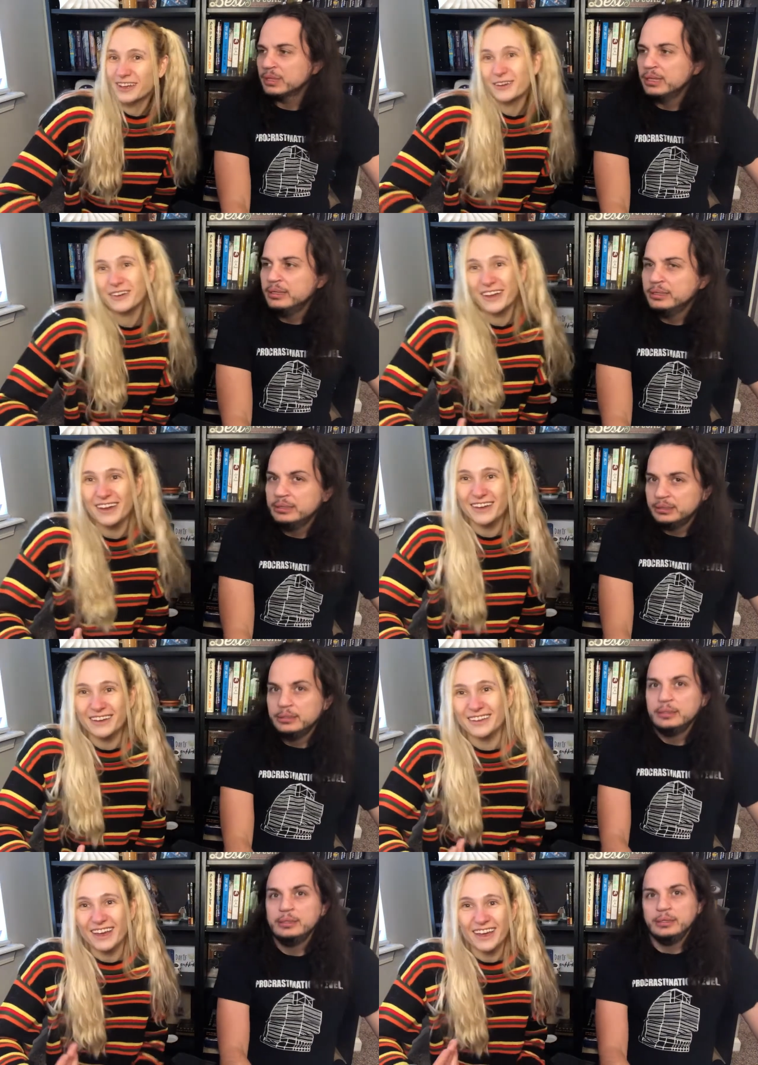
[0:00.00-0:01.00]

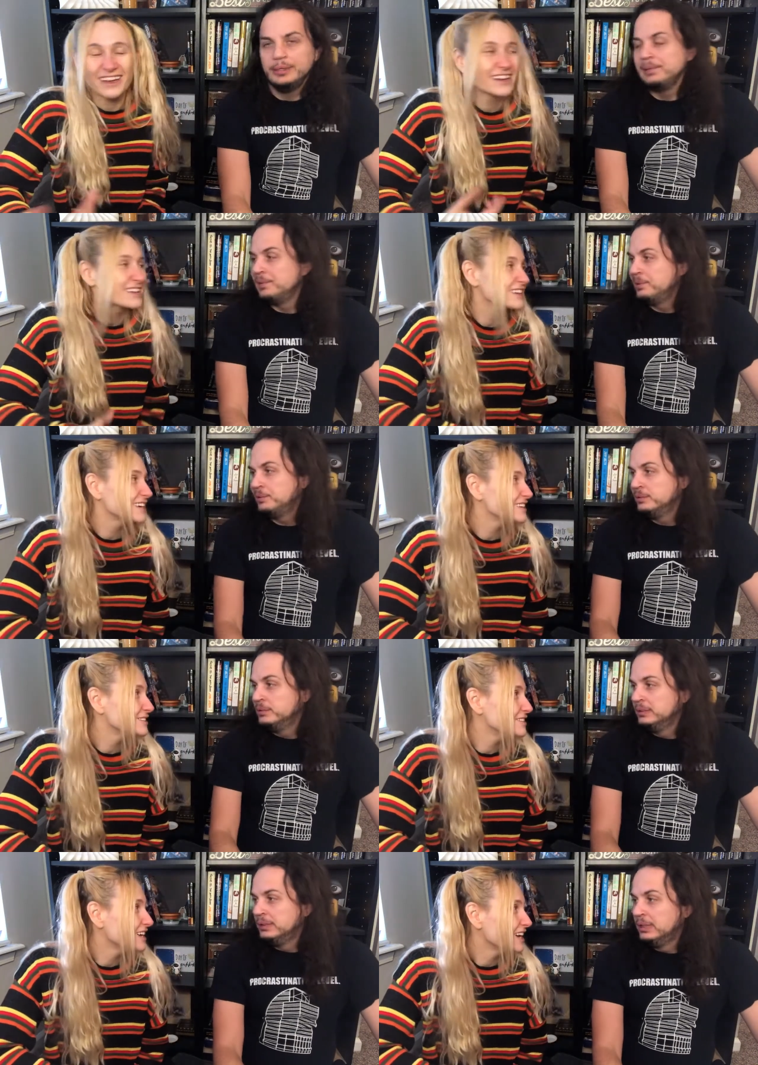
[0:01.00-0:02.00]
Speaker 1: okay, yay. And
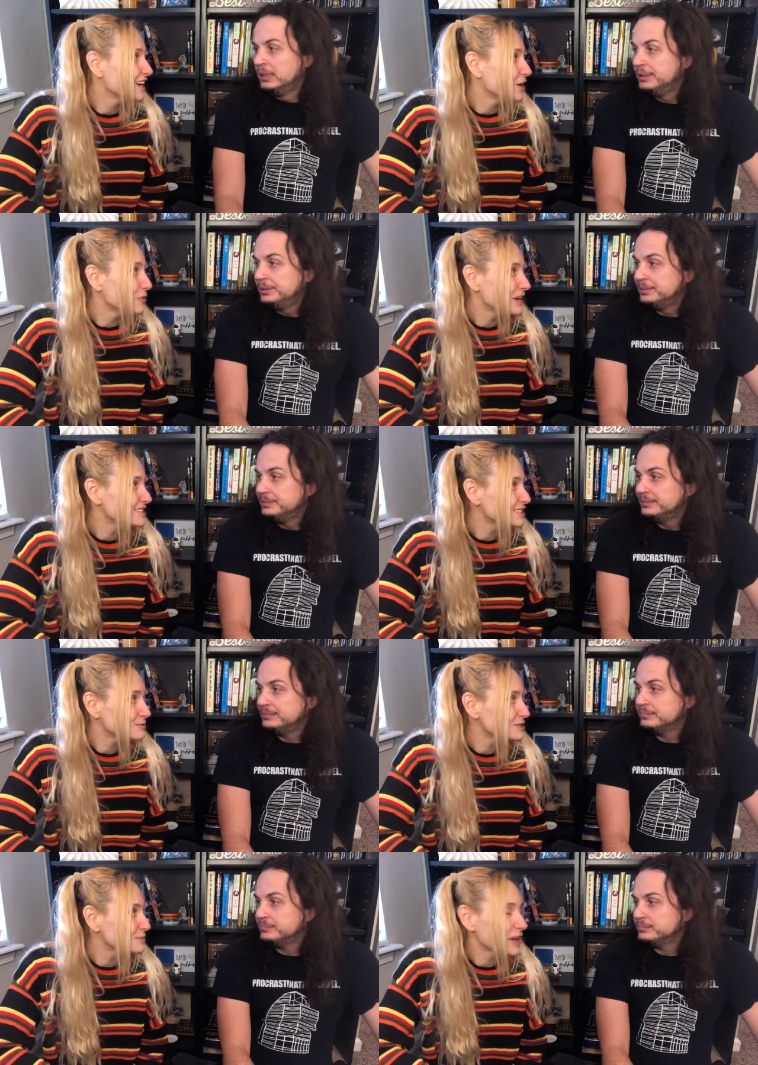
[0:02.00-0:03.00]
then we ended up
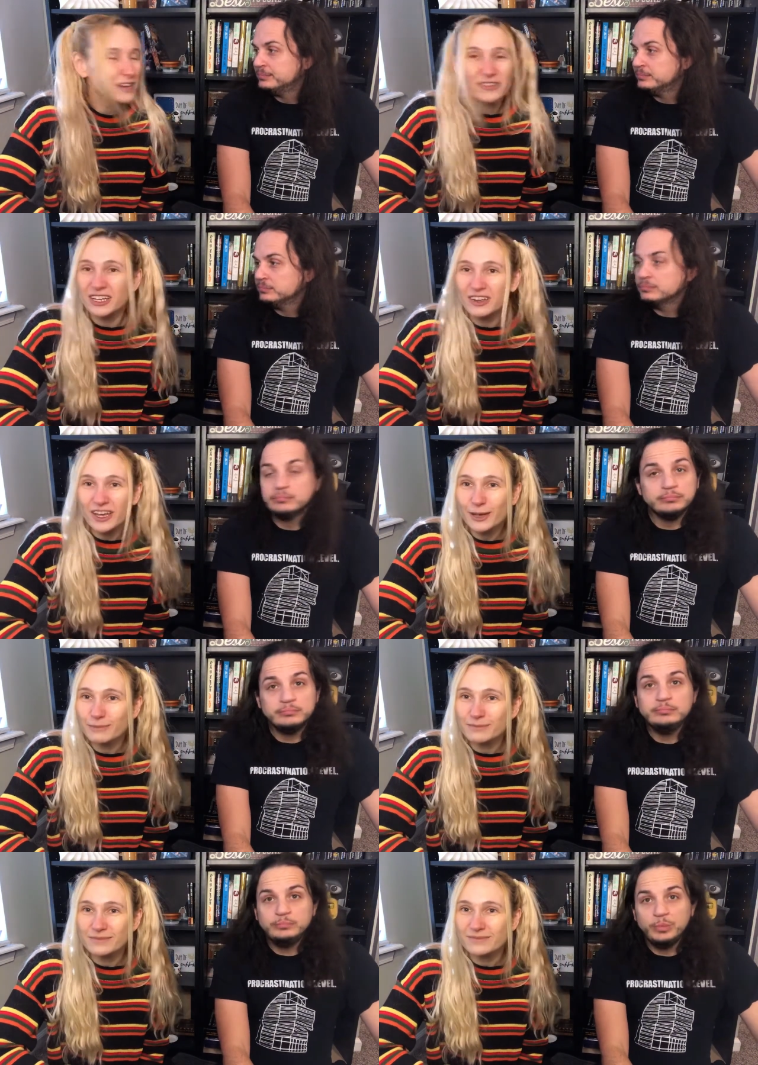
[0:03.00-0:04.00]
just playing a video mm-hmm. game.
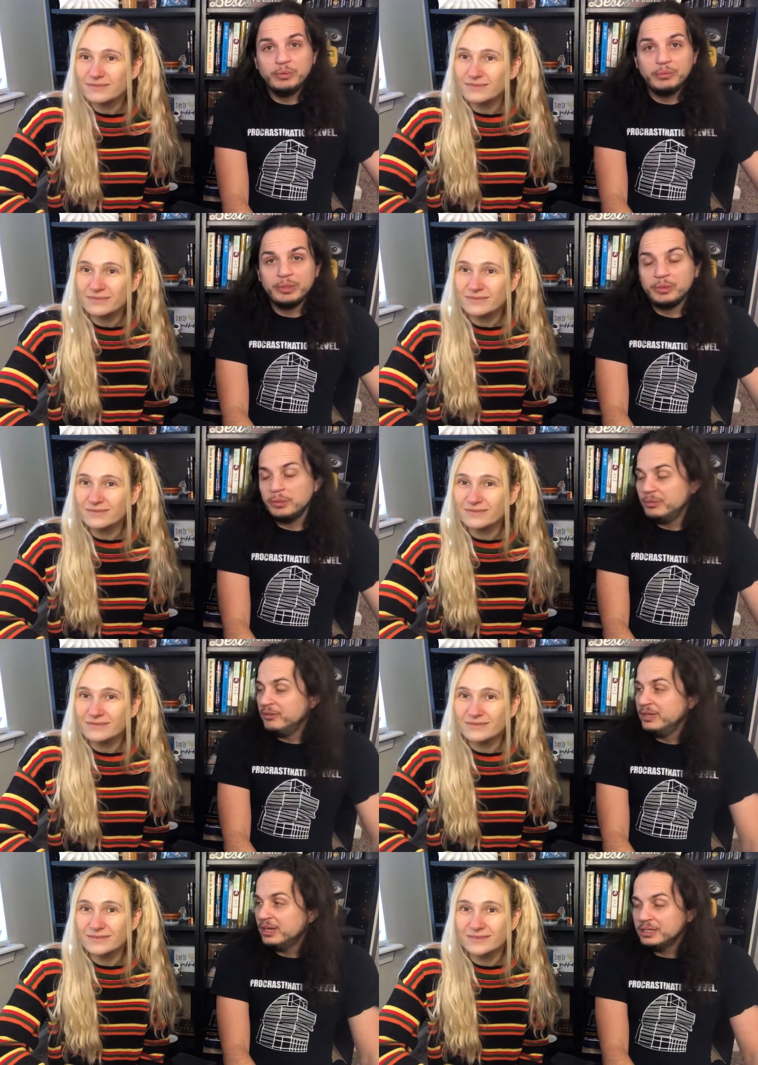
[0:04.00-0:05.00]
Mm
Speaker 2: -hmm. We, we threw a
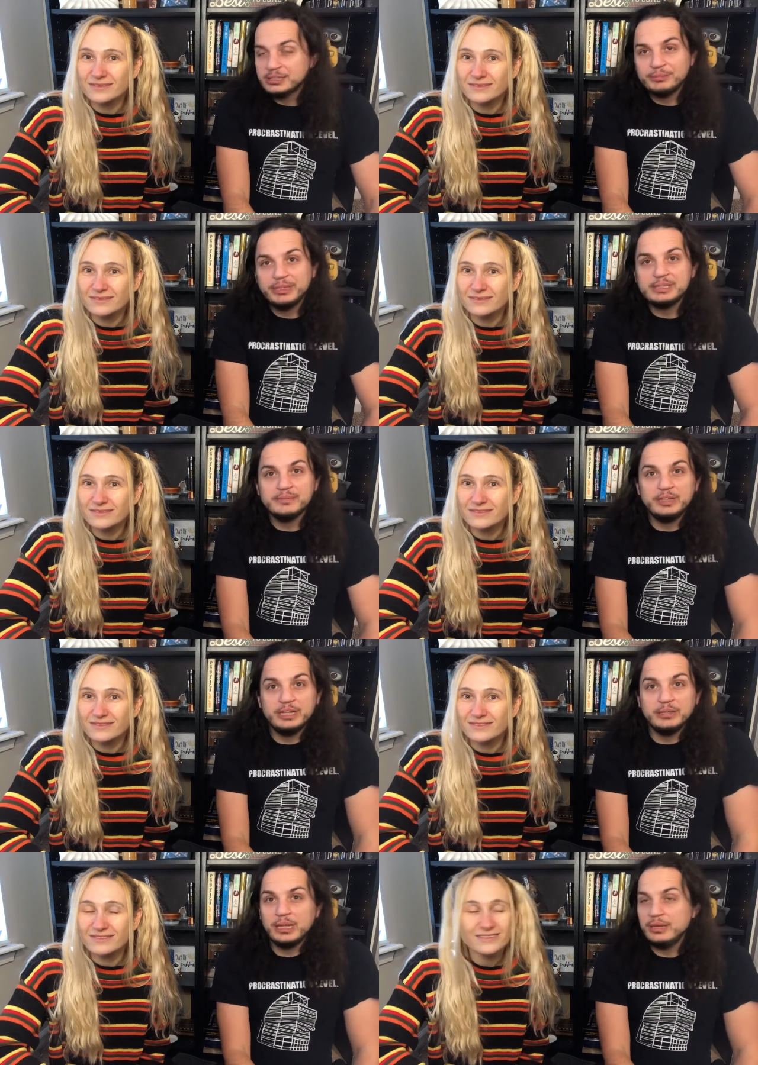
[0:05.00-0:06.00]
movie on and just played some
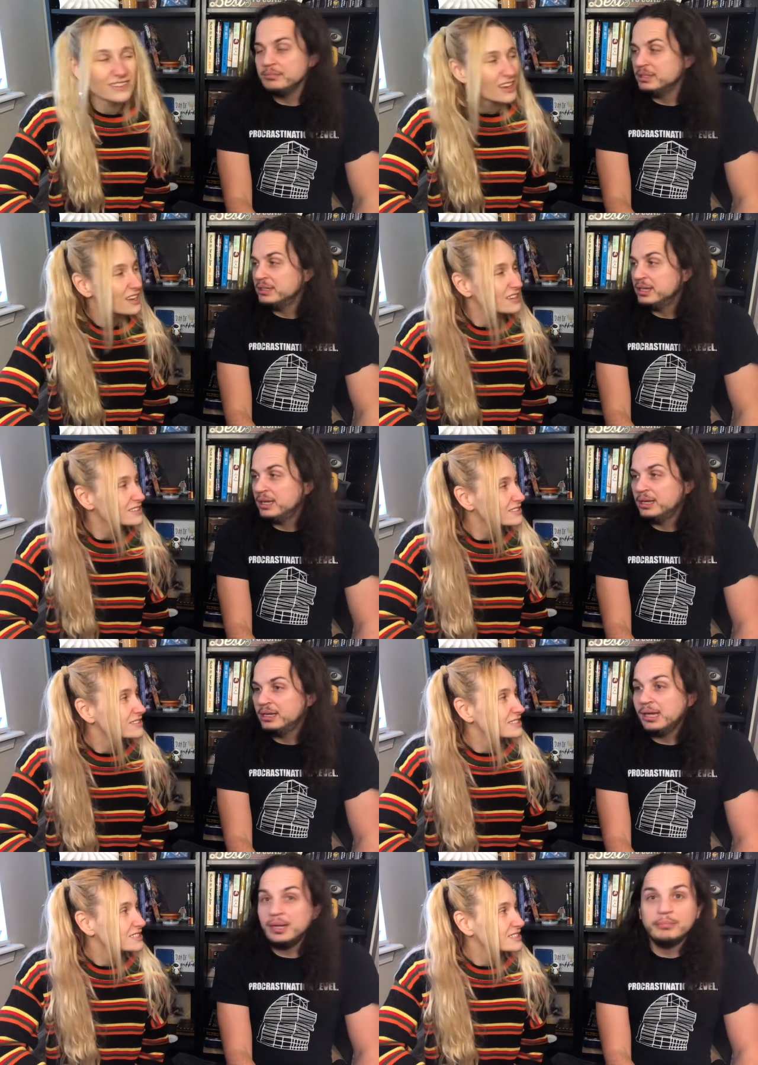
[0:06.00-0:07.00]
video game. Yeah. And
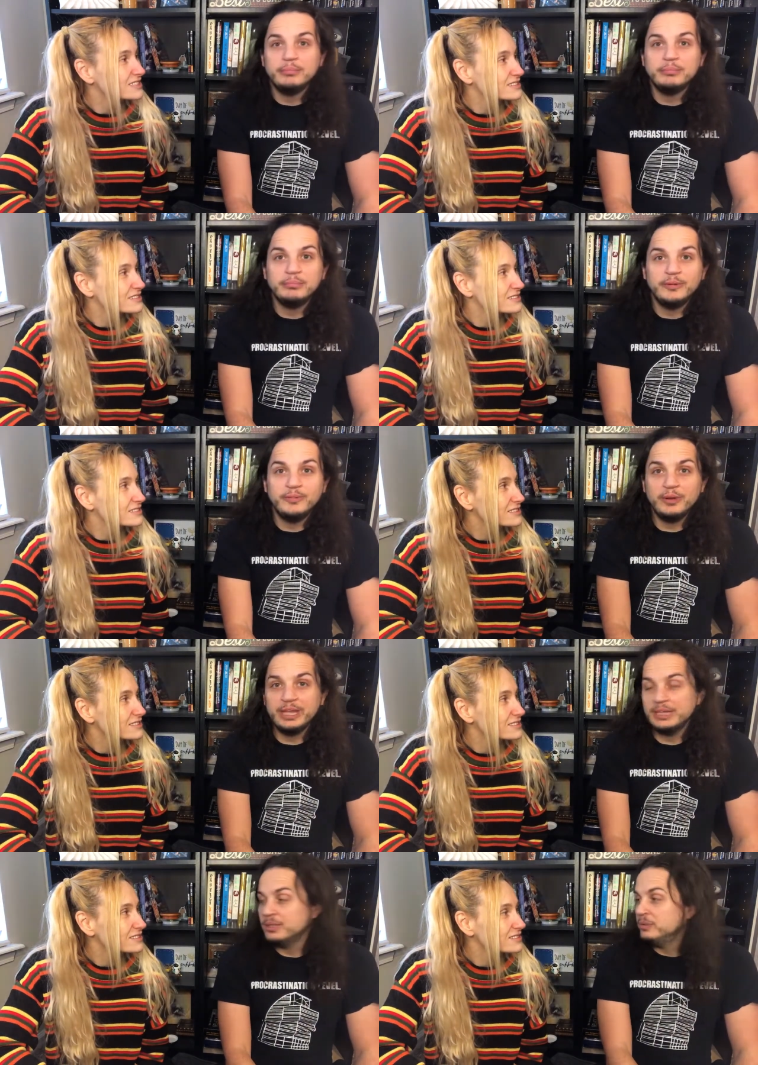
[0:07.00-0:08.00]
uh, um, before
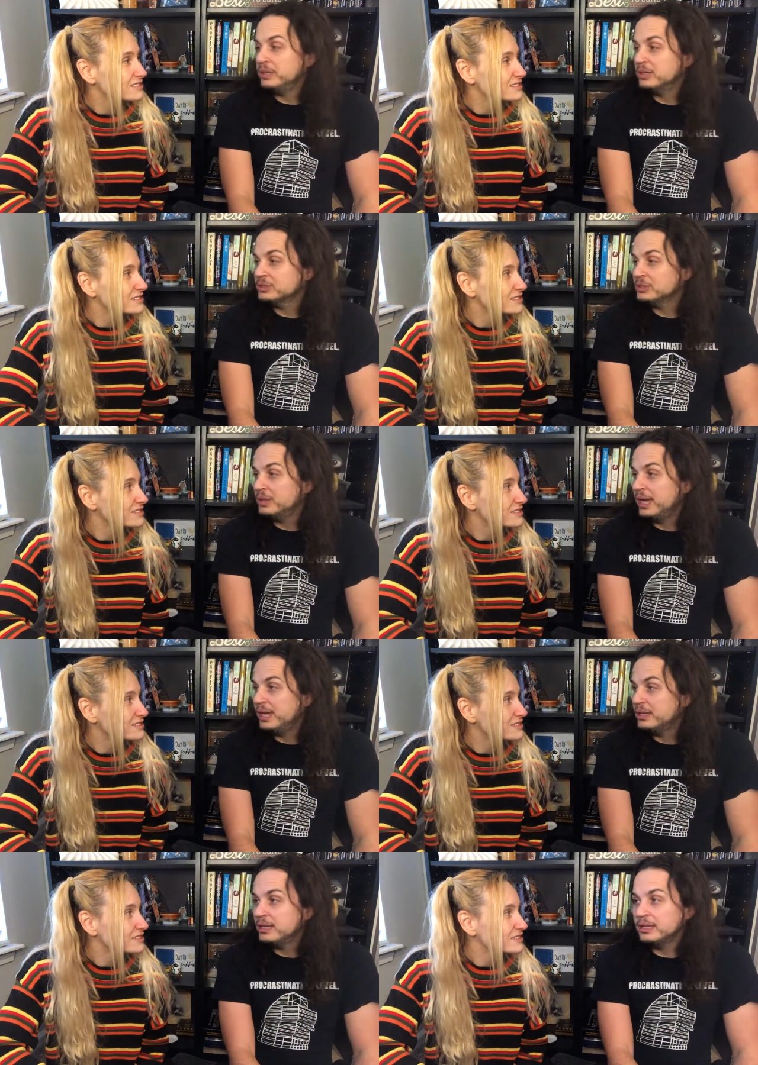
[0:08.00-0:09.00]
that, though, we also
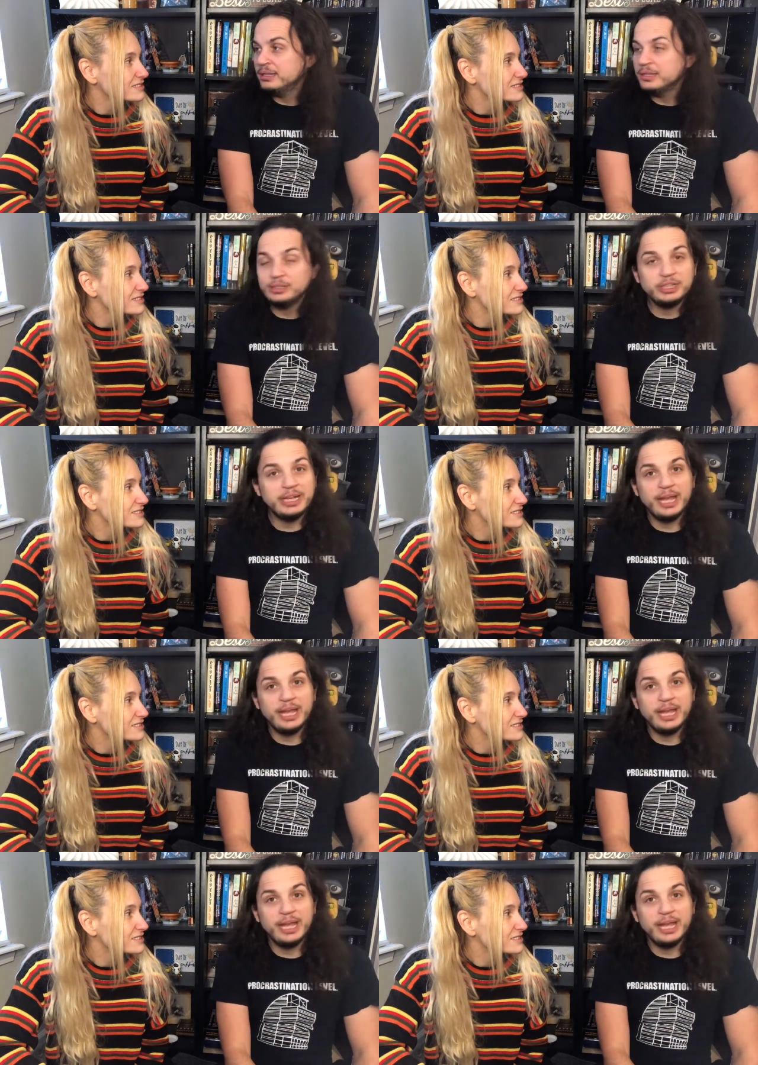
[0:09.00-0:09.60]
had Jen had